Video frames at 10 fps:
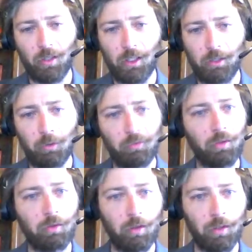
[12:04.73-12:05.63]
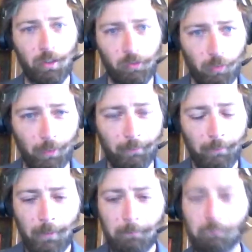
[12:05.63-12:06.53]
and moving along elsewhere.
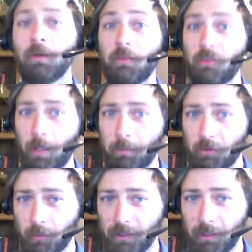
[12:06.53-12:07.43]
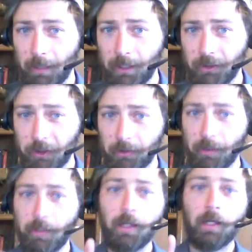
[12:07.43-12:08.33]
This happens with the Comanche,
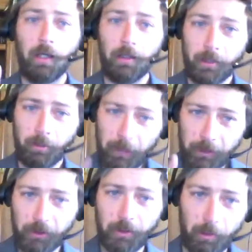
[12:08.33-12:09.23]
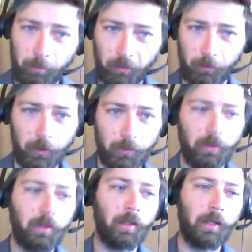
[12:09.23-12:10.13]
and the Comanche come through
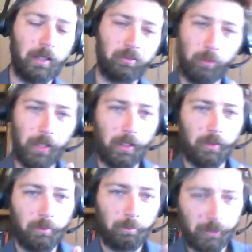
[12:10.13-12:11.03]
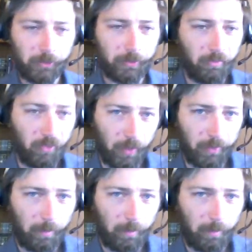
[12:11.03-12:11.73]
and have made petroglyphs on